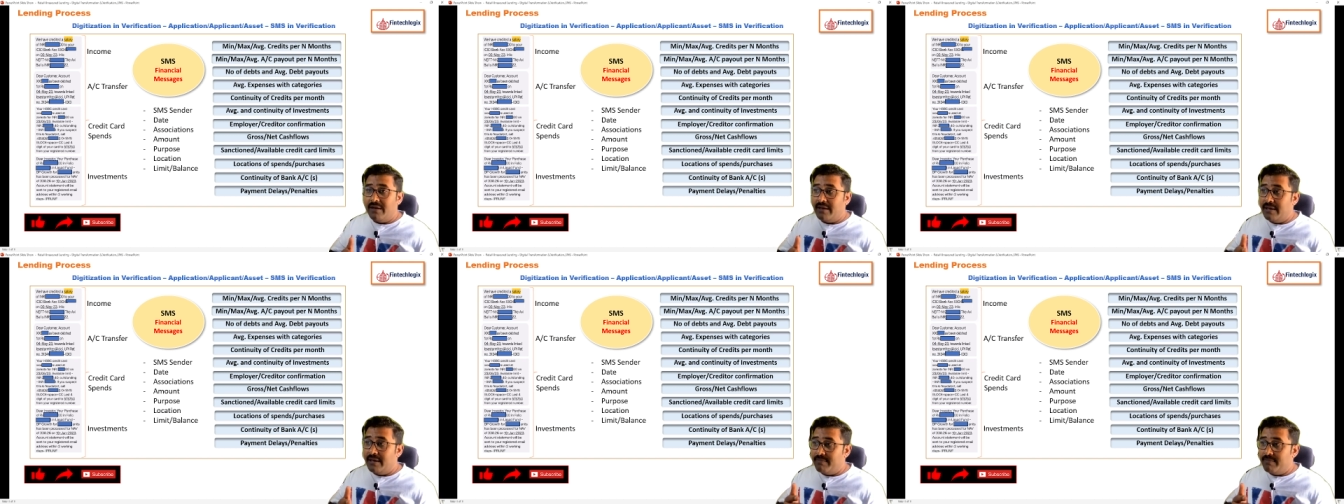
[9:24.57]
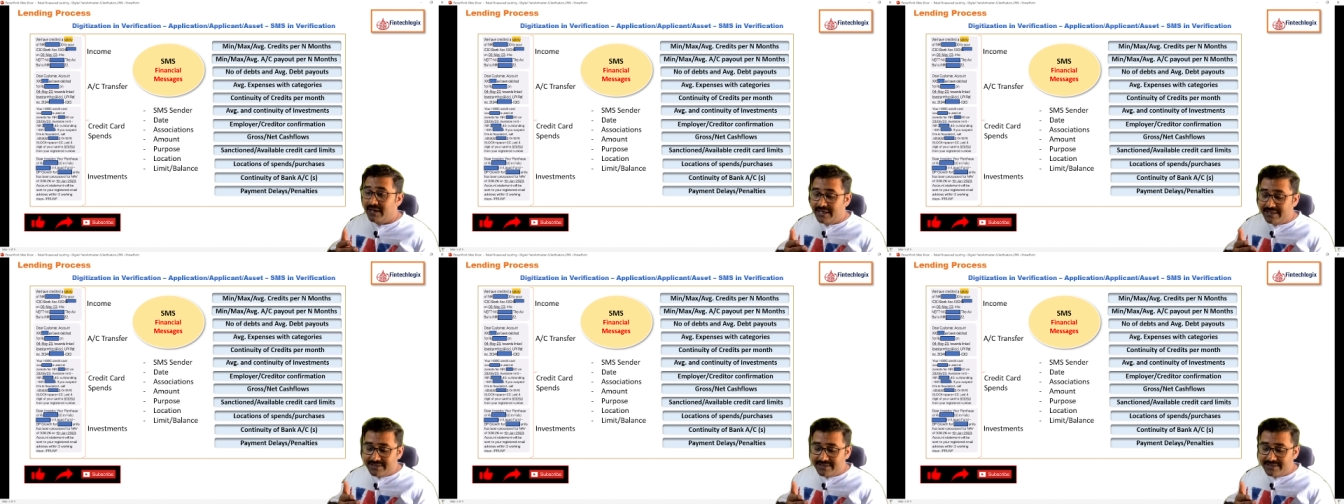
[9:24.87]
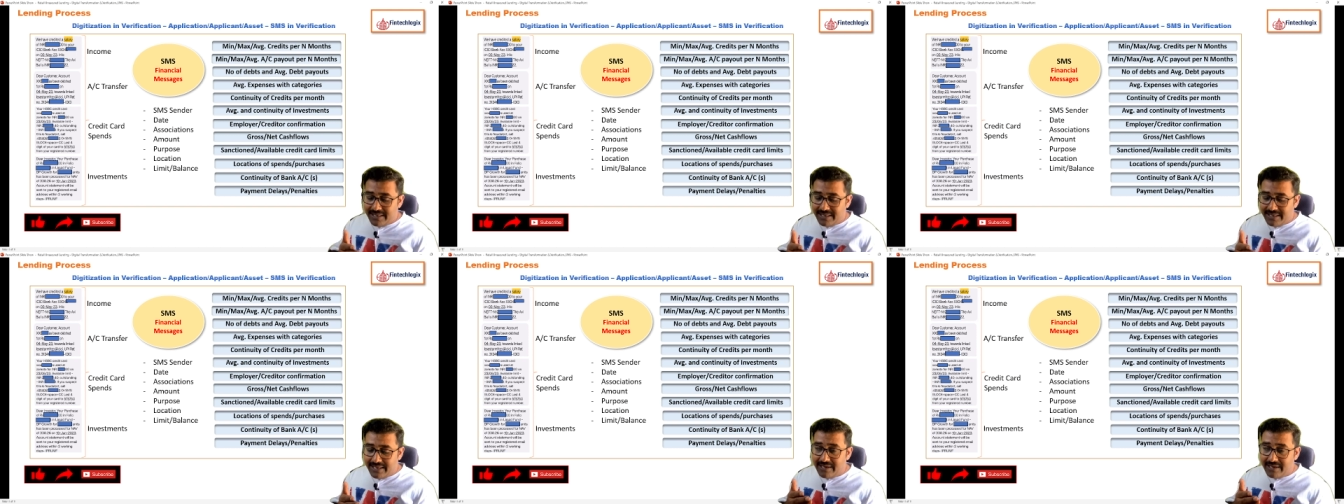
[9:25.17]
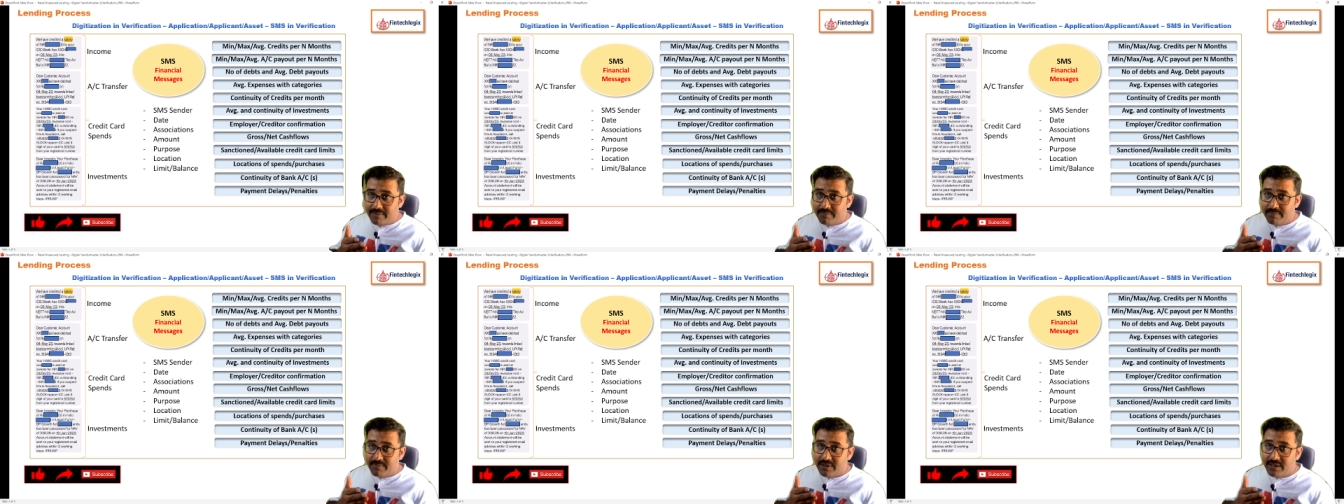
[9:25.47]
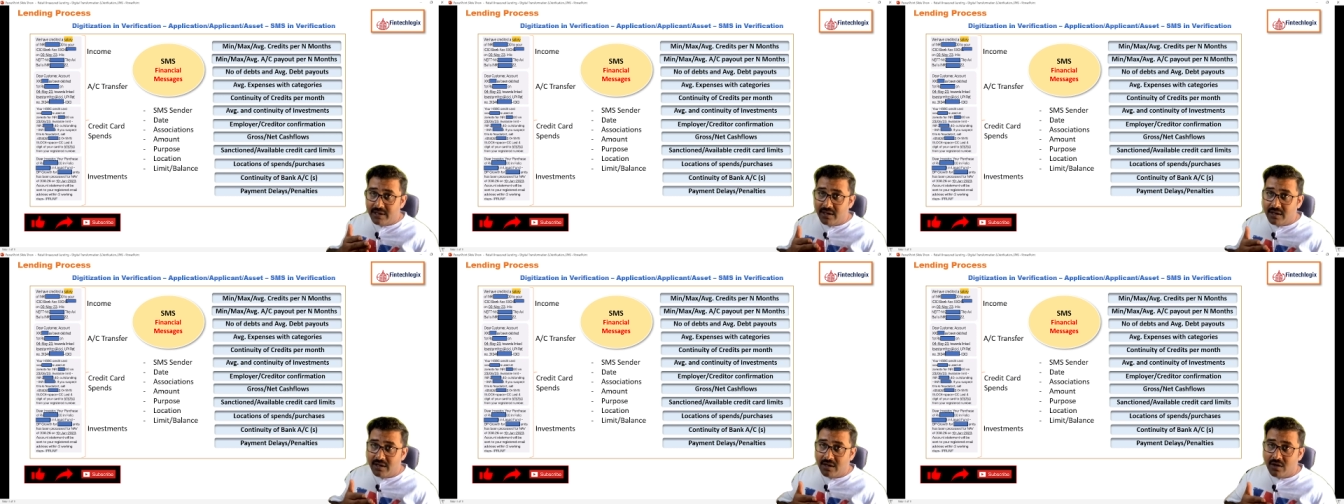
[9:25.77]
let's say
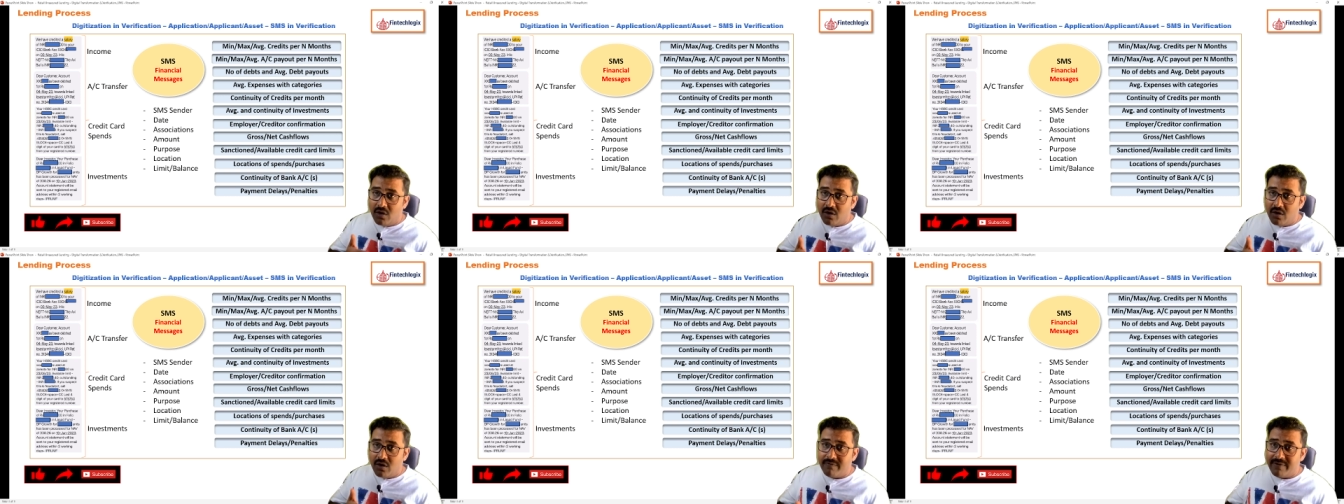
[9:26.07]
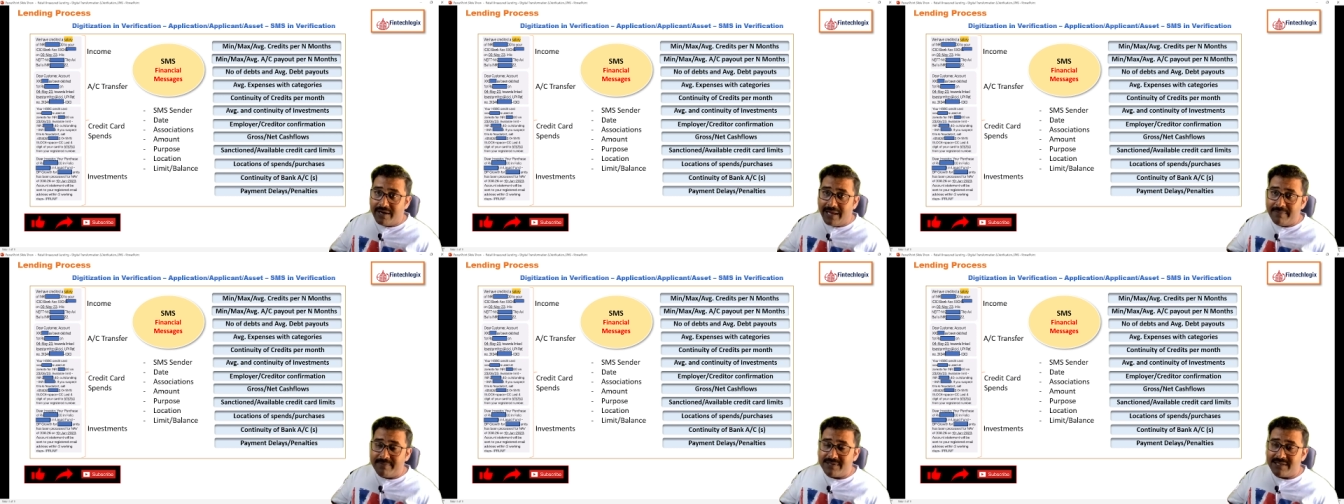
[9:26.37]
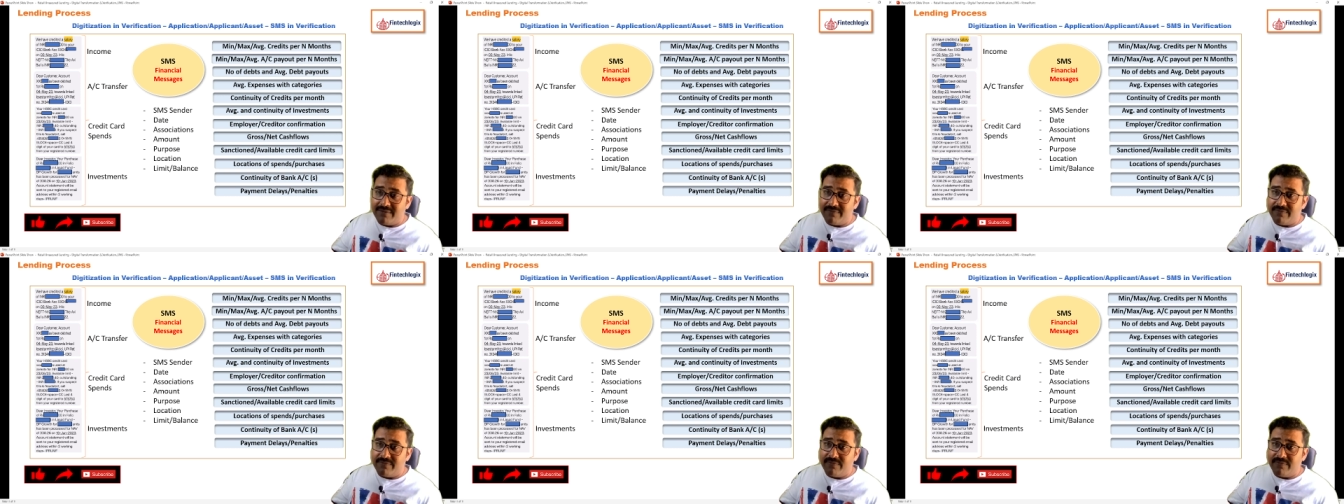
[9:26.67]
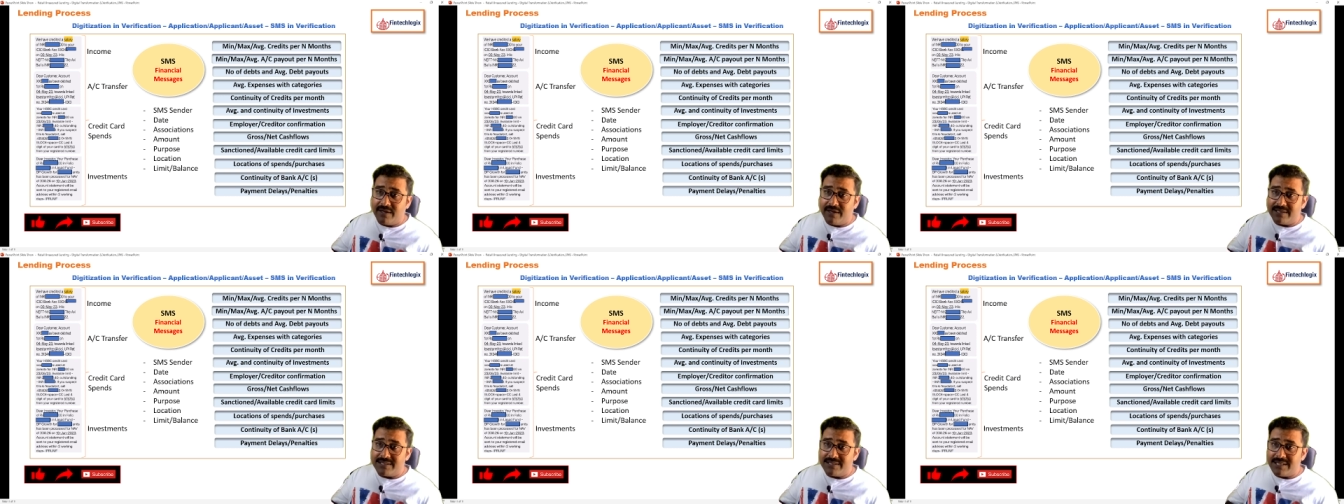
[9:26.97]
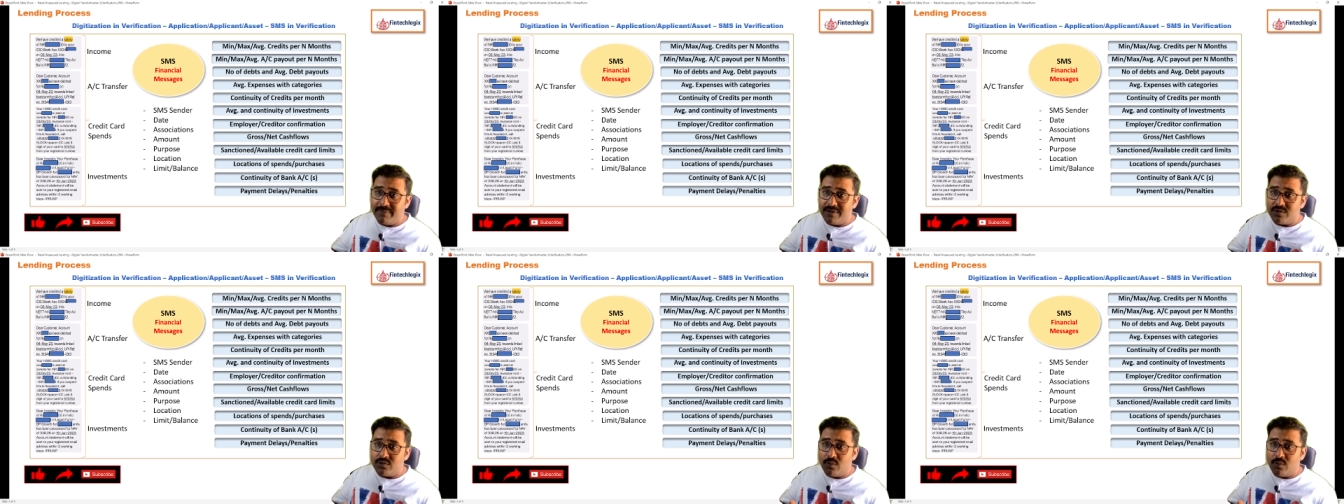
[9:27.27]
a lot of times if customers